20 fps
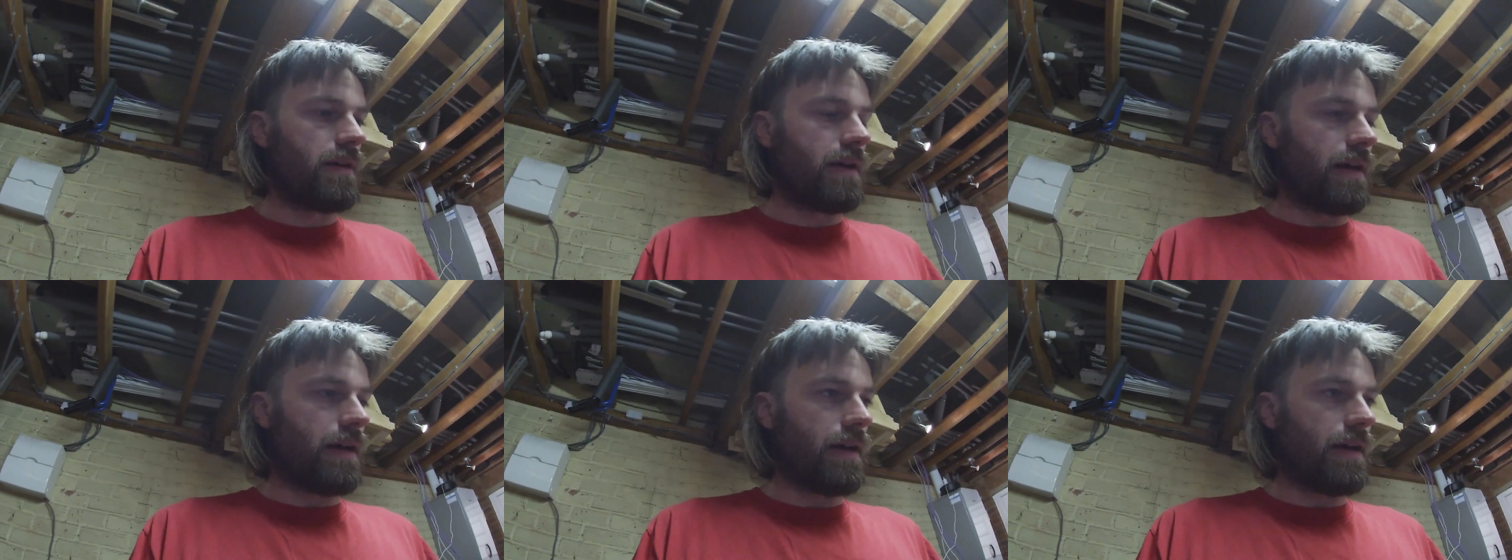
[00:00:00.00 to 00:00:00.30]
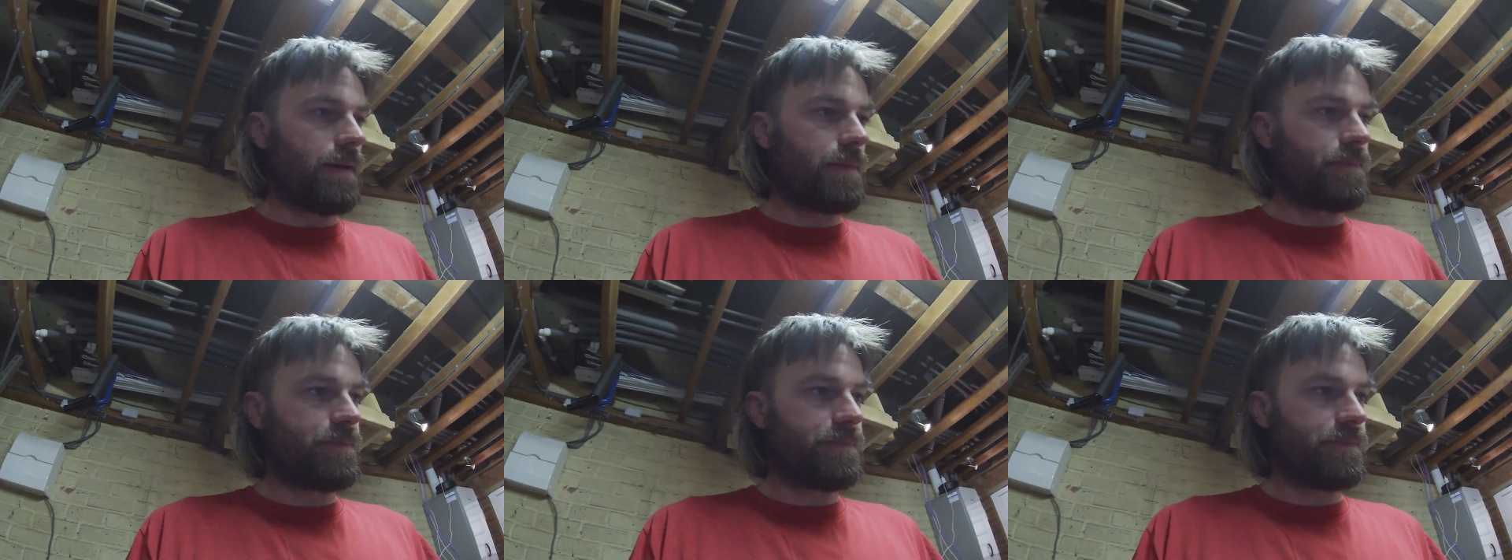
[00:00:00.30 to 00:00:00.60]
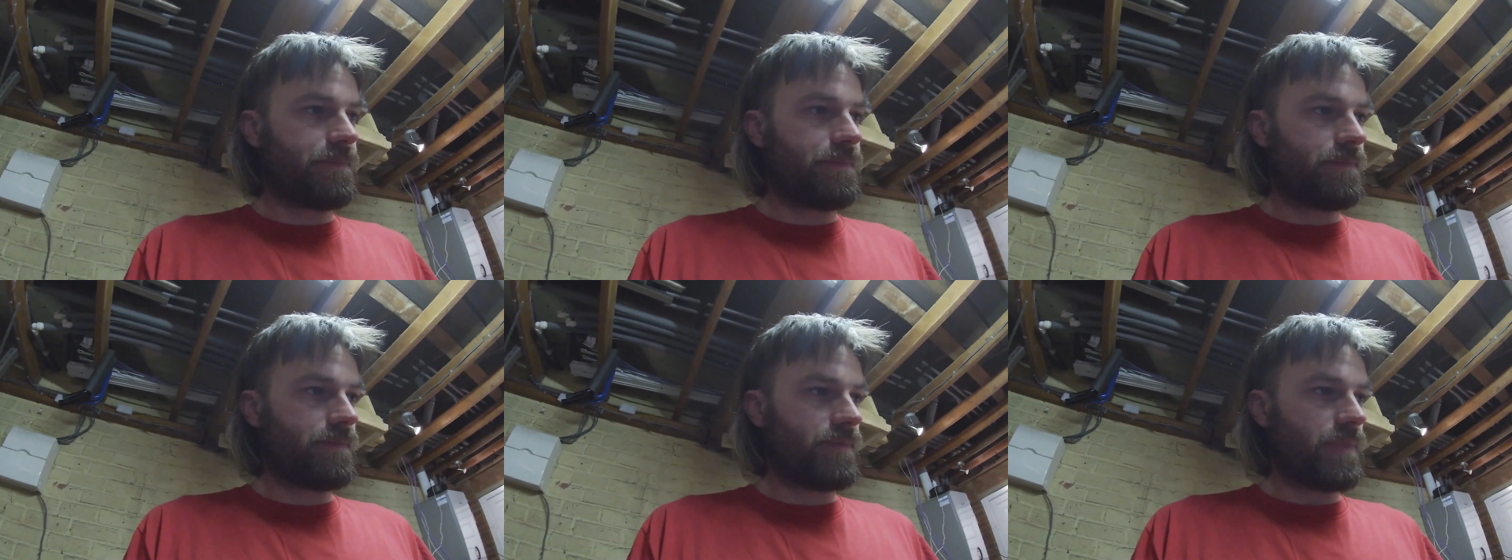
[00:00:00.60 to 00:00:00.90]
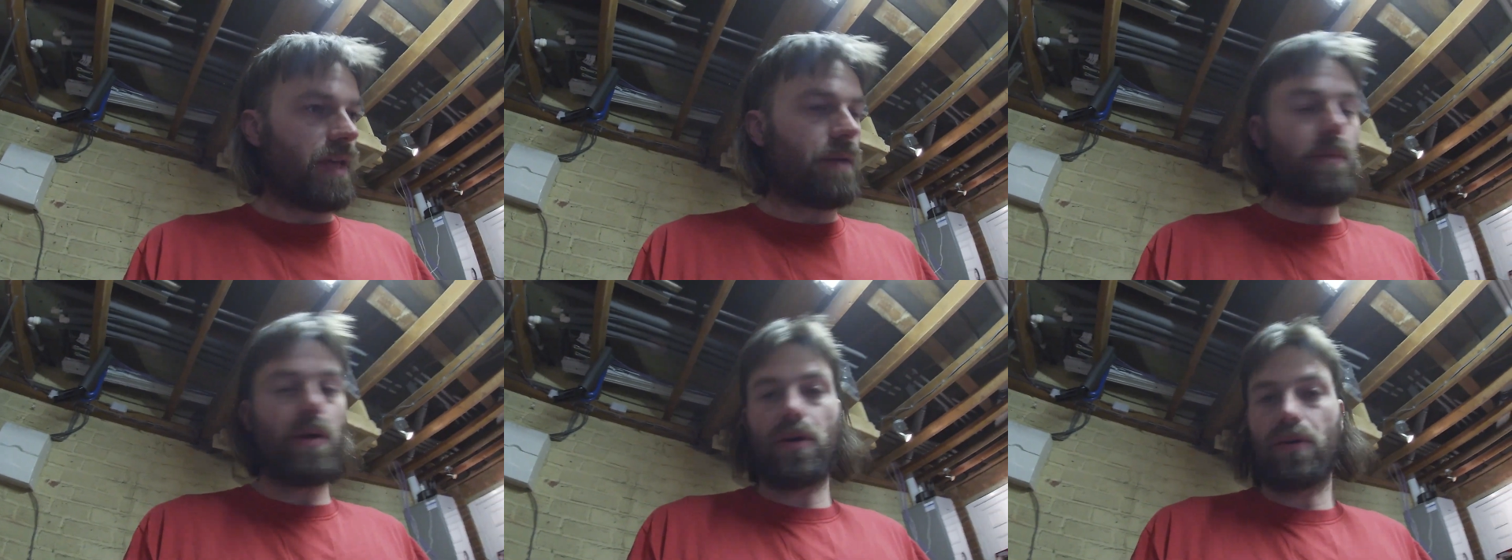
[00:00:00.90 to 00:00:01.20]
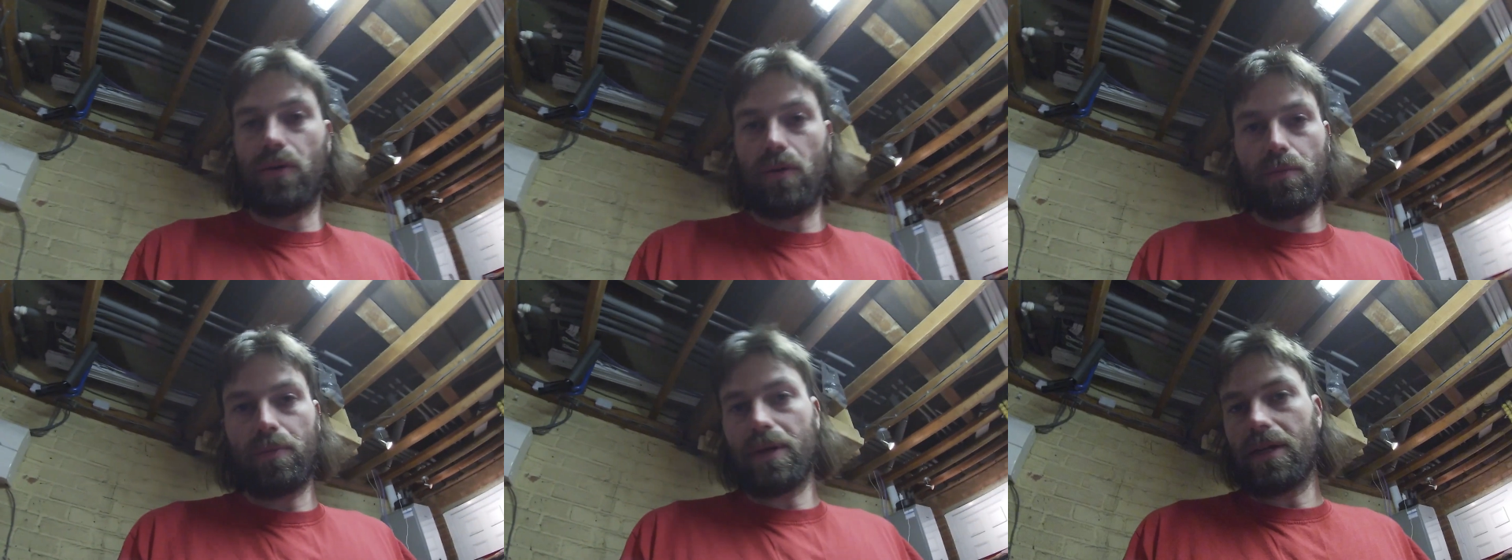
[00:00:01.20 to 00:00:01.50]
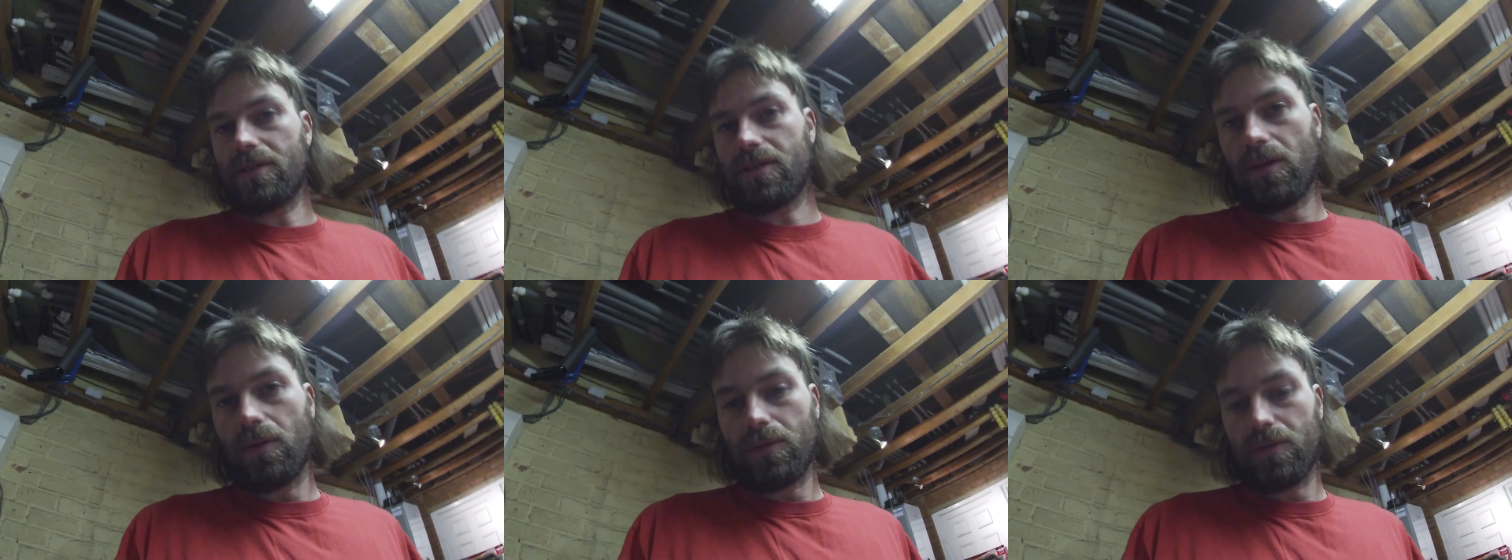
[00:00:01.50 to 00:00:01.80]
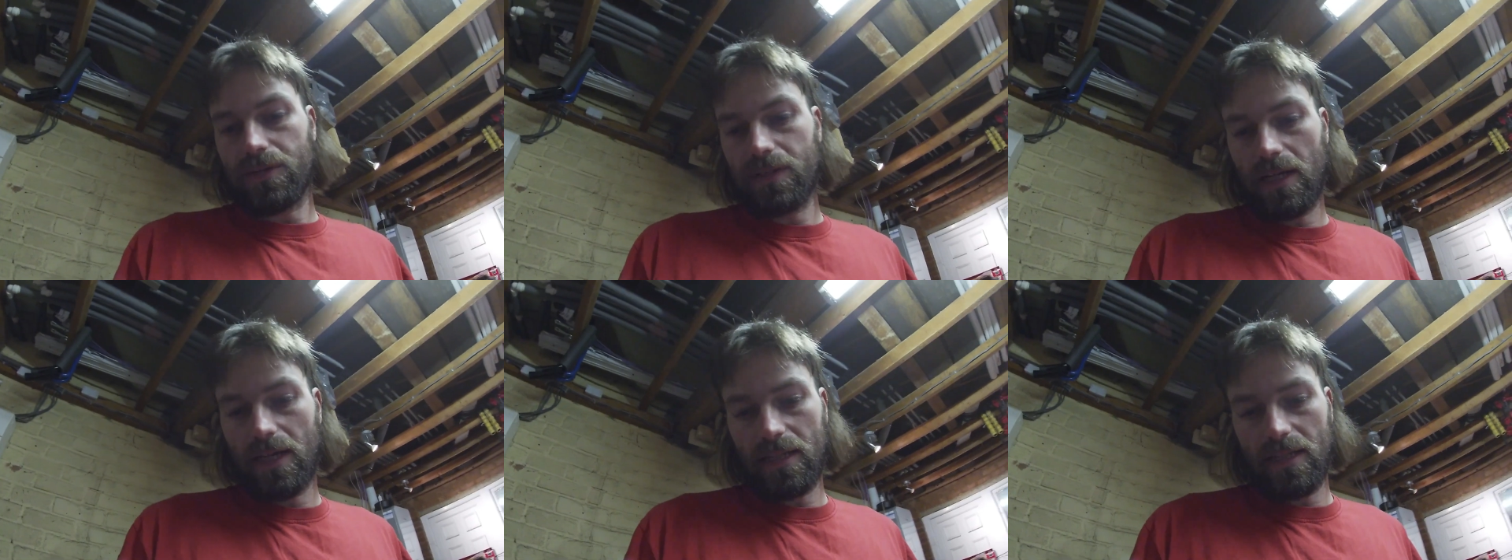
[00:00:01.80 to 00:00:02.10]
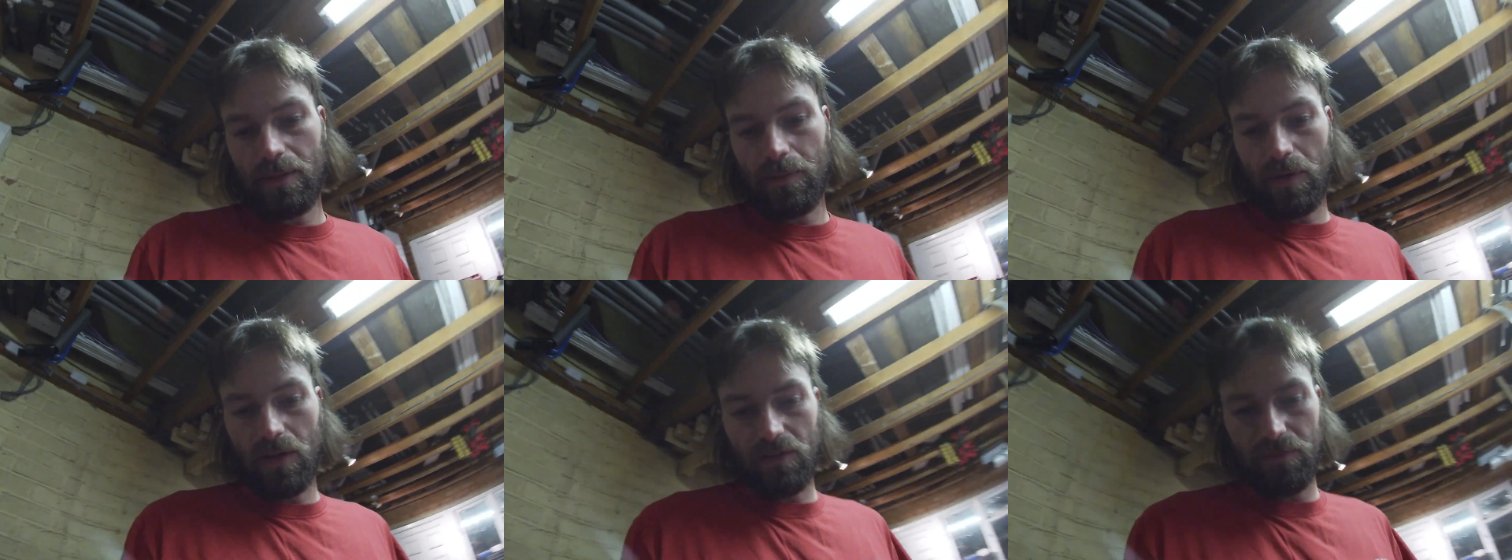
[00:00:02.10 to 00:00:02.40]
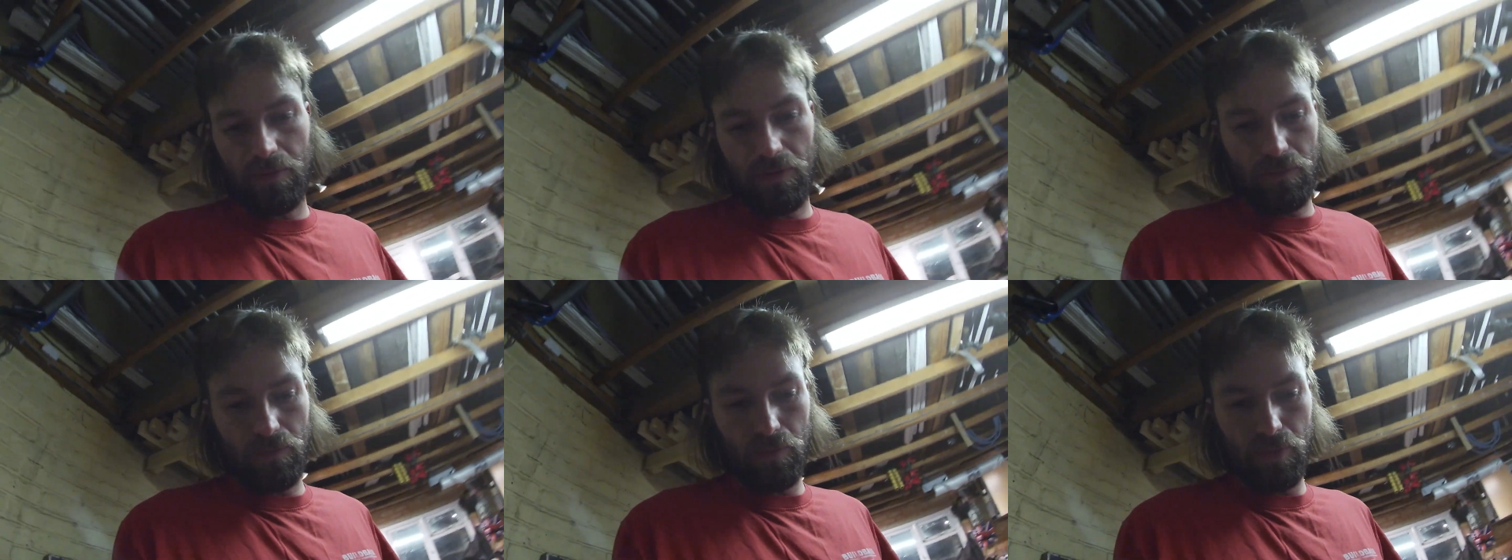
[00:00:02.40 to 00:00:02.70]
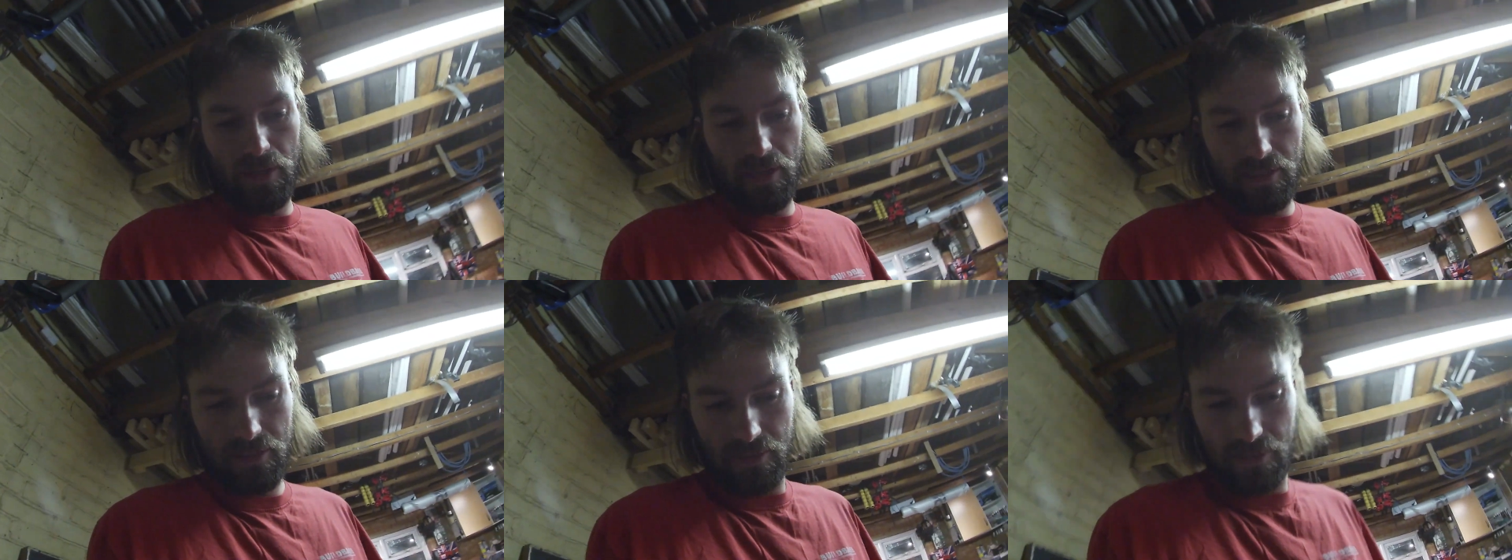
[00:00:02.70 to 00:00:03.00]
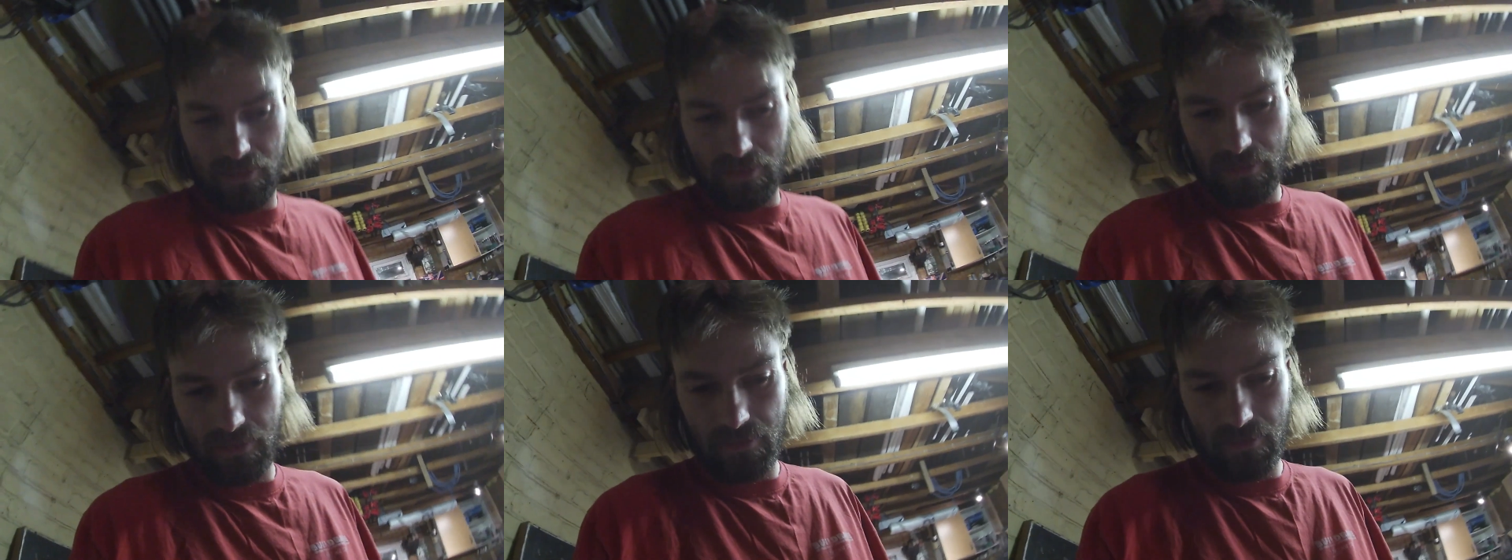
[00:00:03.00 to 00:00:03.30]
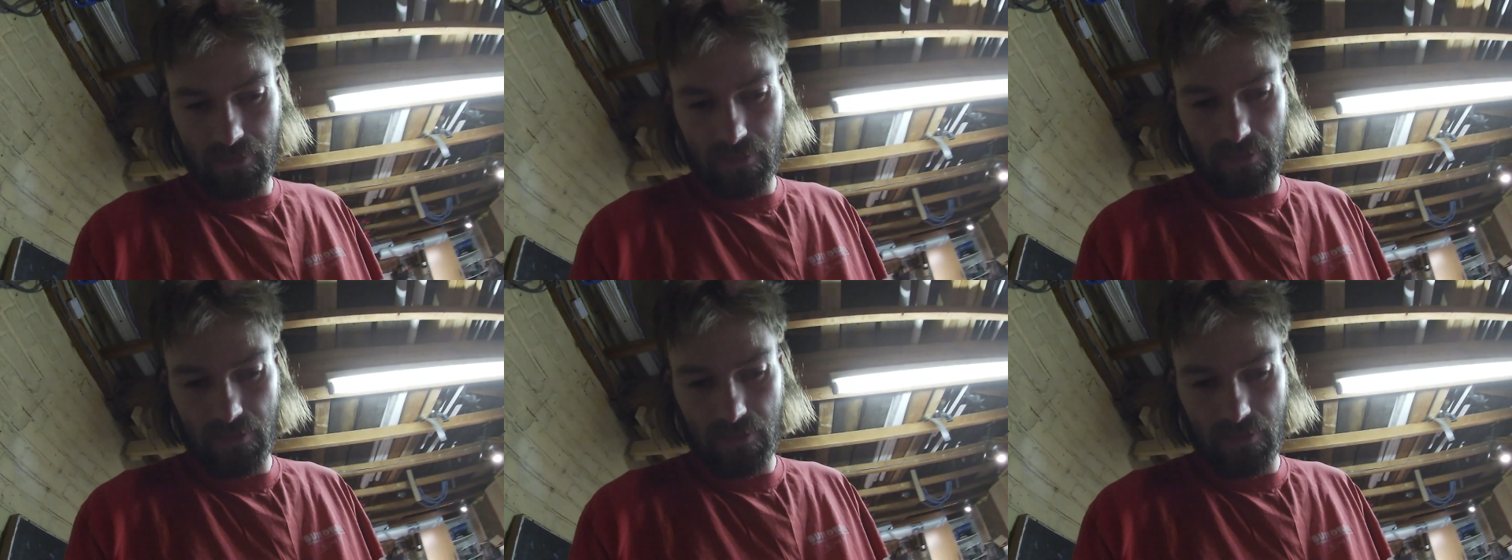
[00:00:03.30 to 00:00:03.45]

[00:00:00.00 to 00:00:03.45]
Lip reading: they might not be as old as that. They might have been replaced